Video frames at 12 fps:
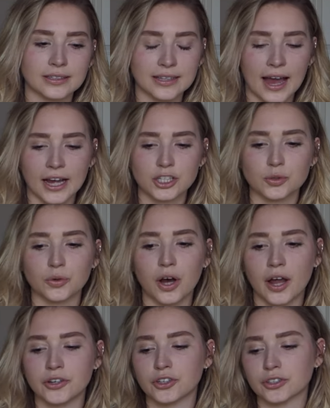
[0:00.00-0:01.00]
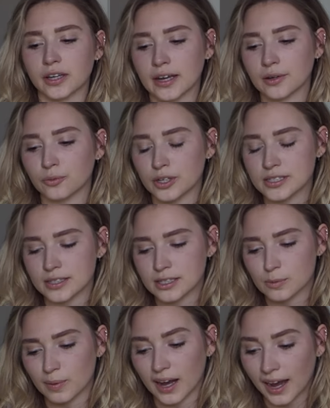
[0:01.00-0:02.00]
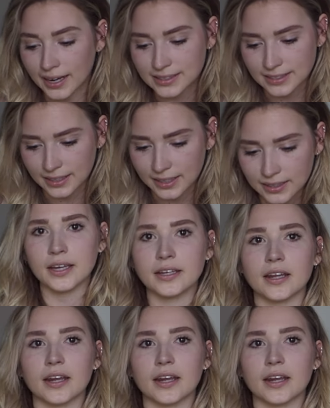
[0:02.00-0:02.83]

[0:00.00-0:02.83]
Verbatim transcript: like the actual underlying reasons behind it, he